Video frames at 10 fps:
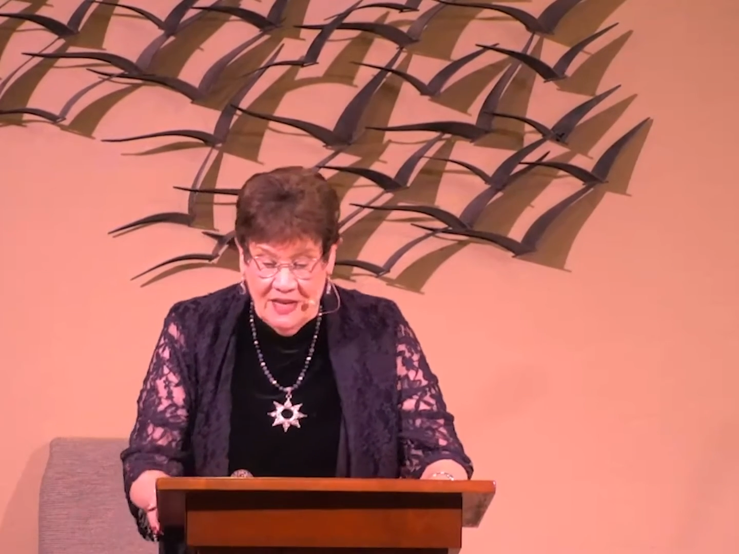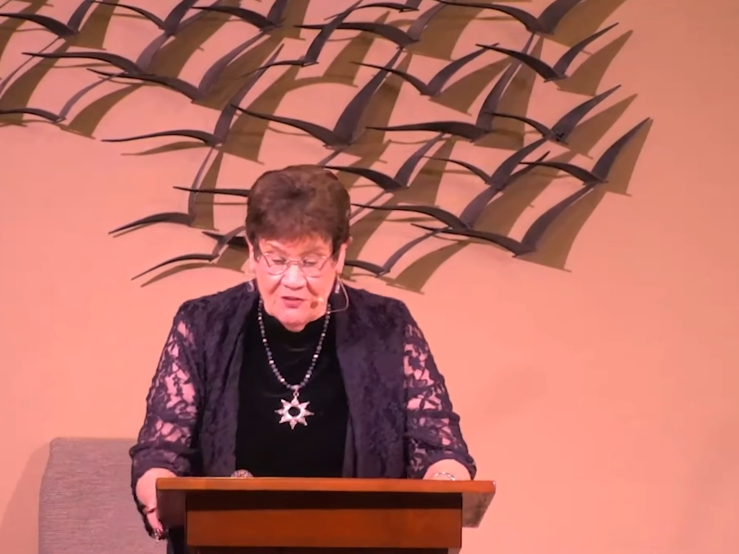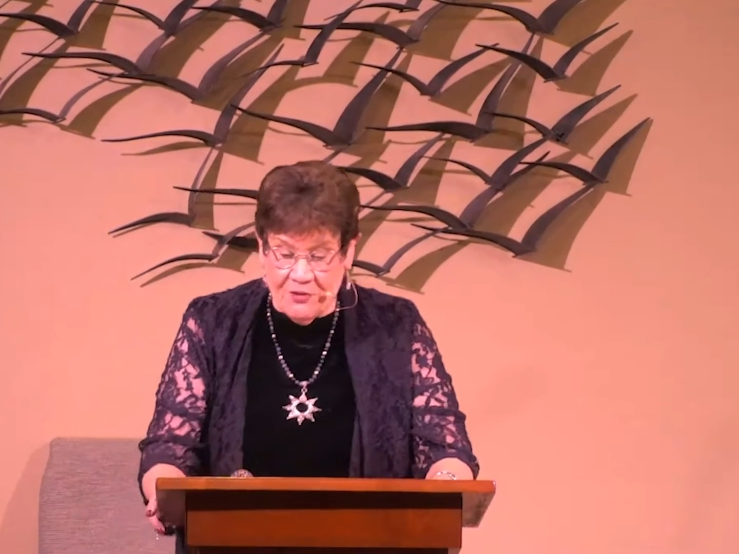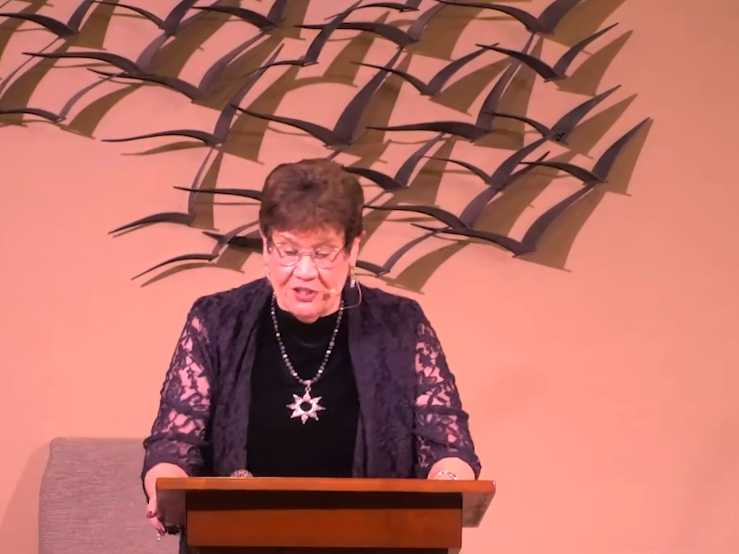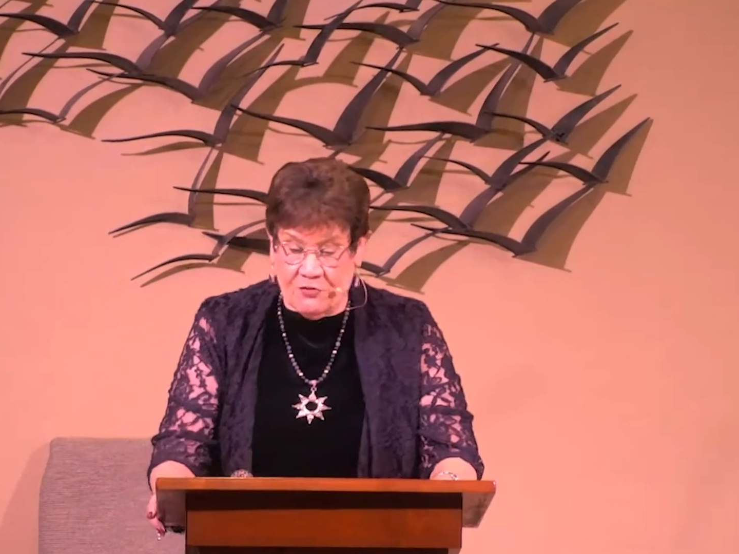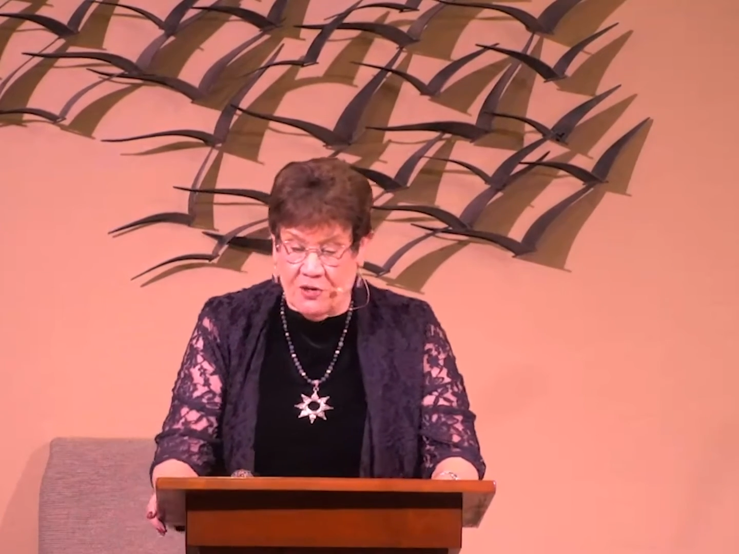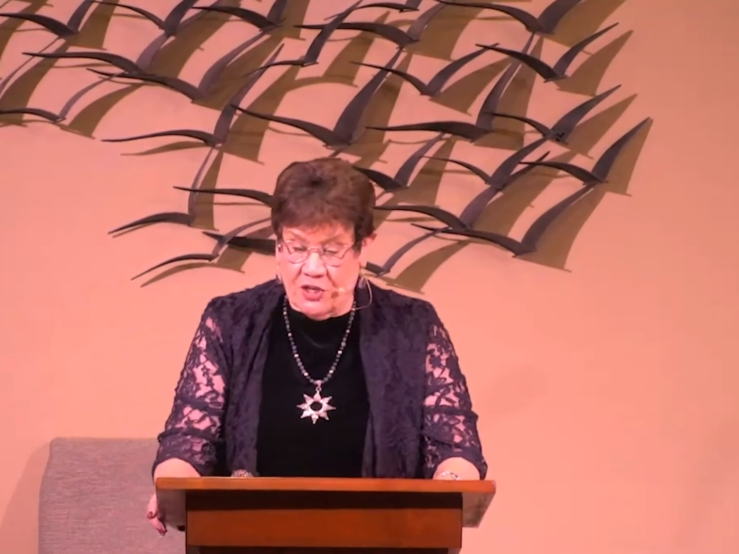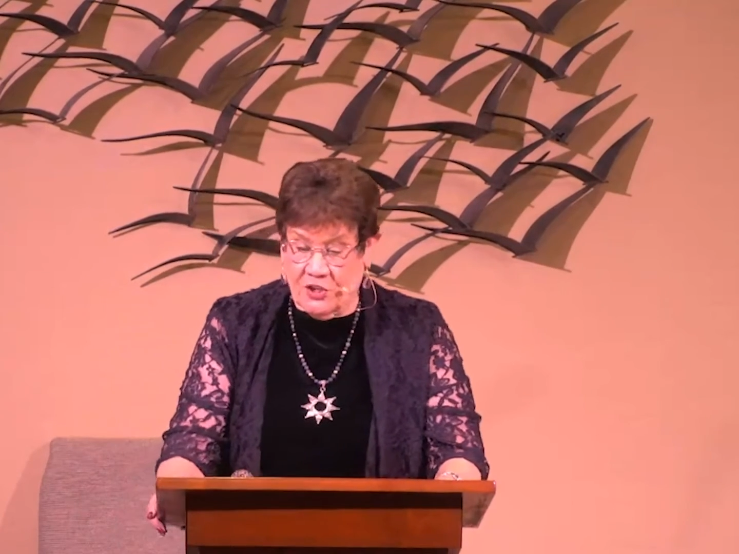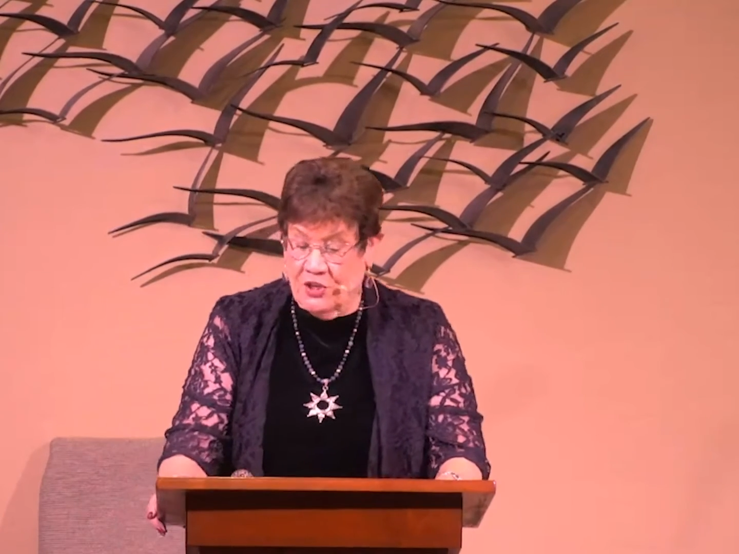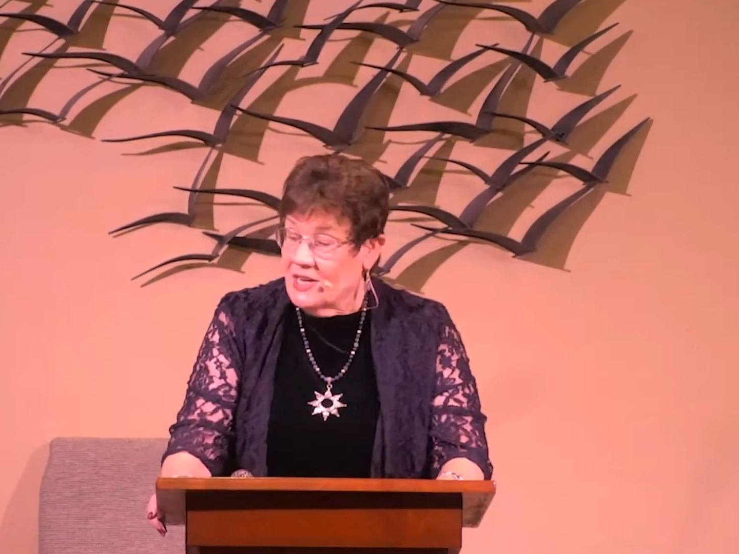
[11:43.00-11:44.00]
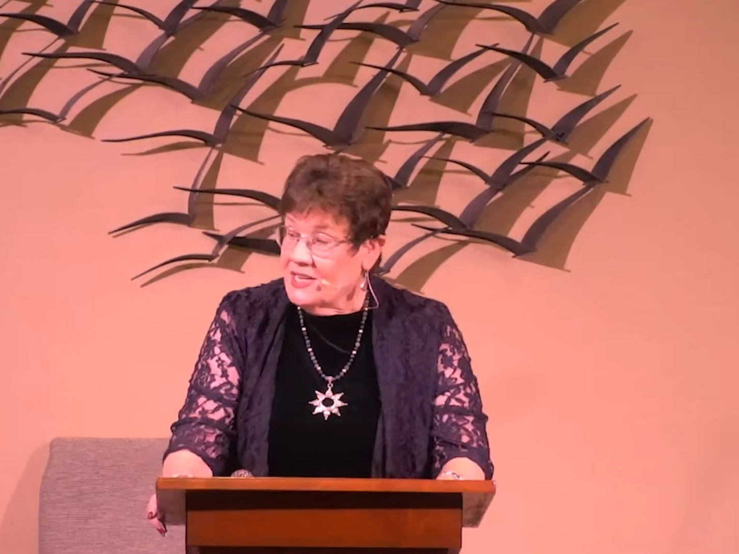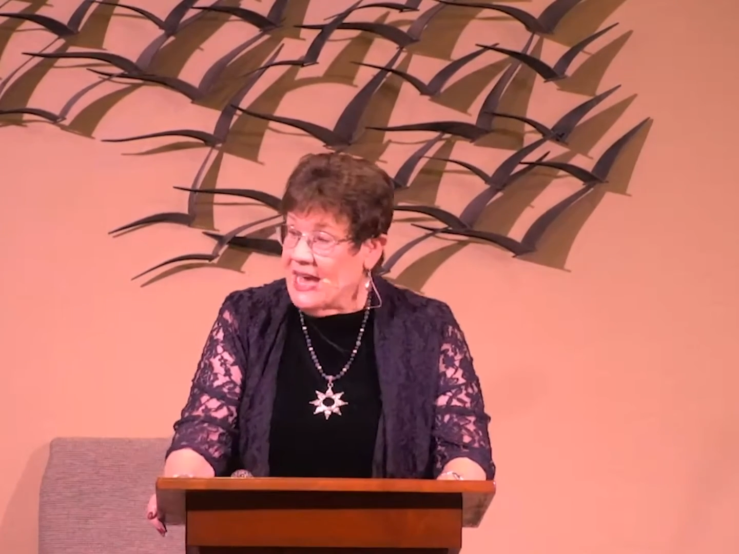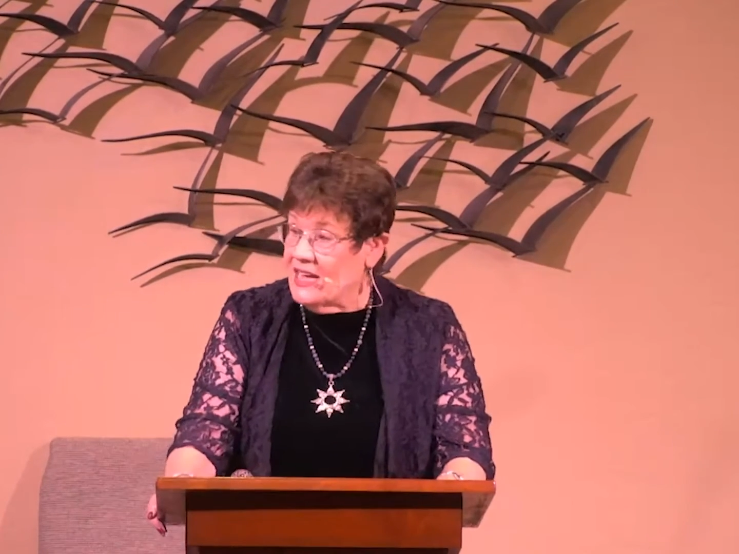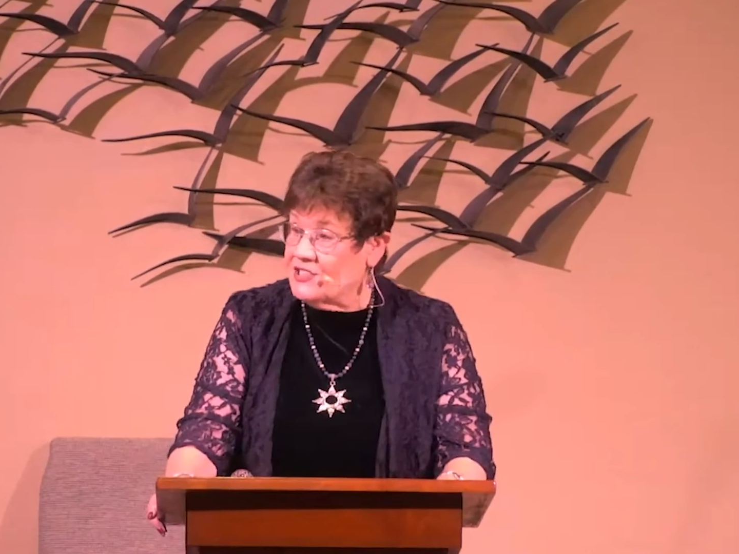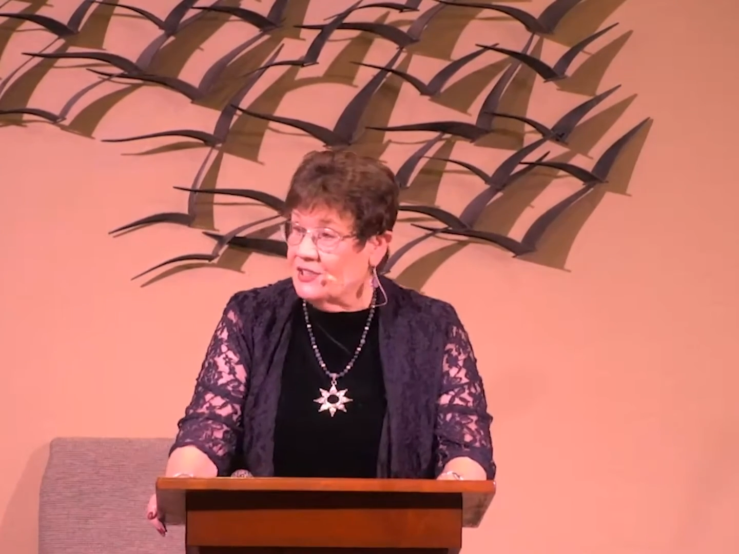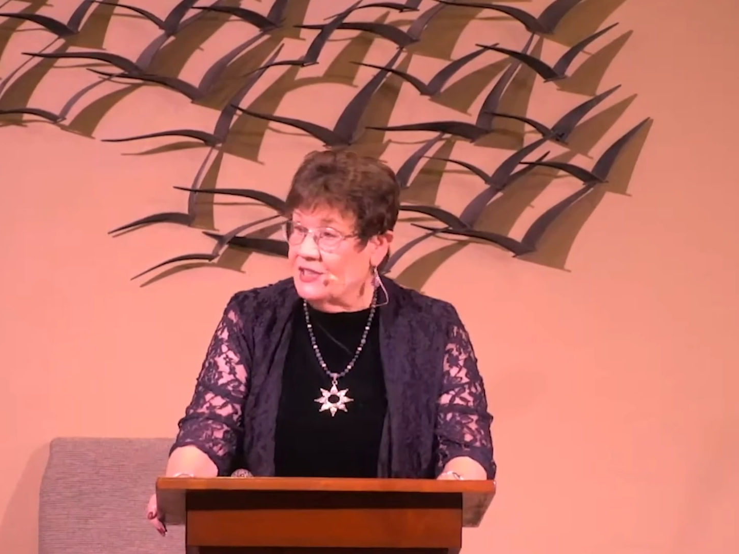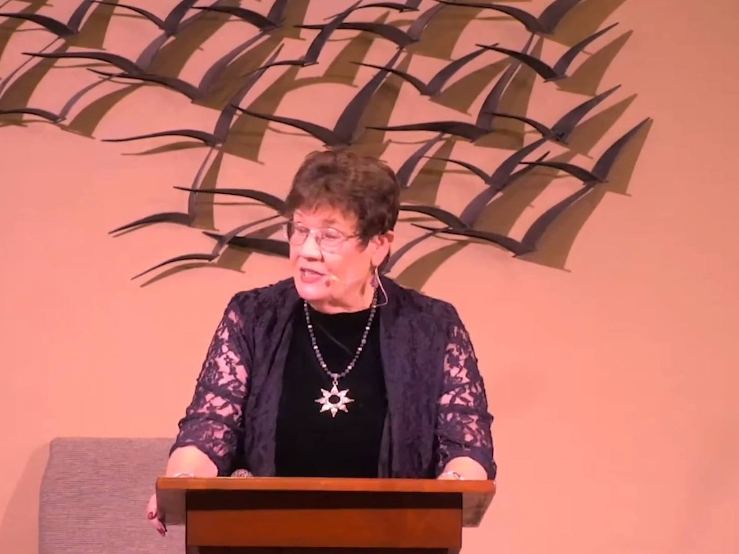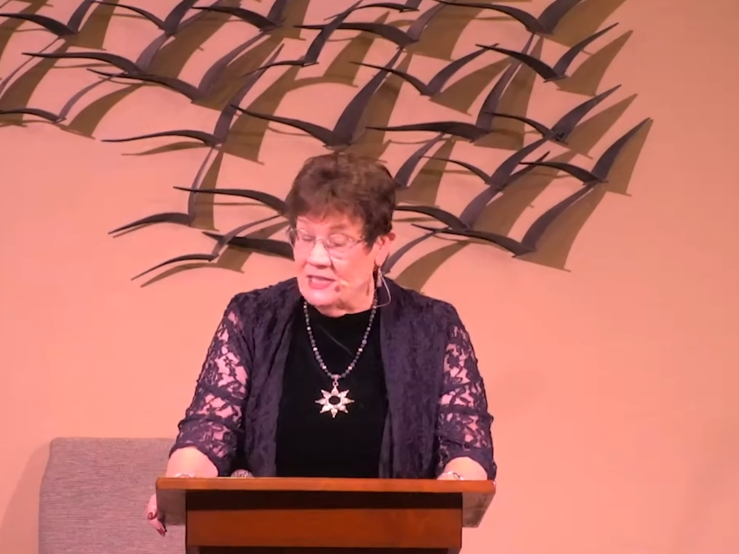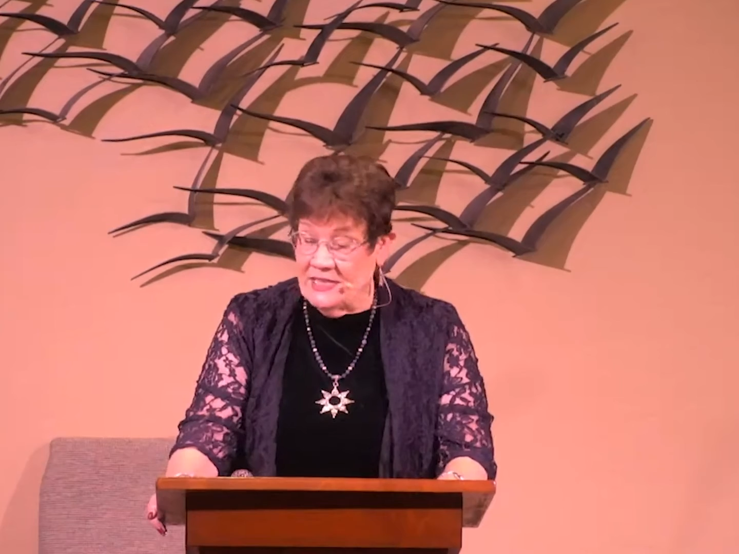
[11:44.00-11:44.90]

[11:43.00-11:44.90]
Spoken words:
infrastructure, gasoline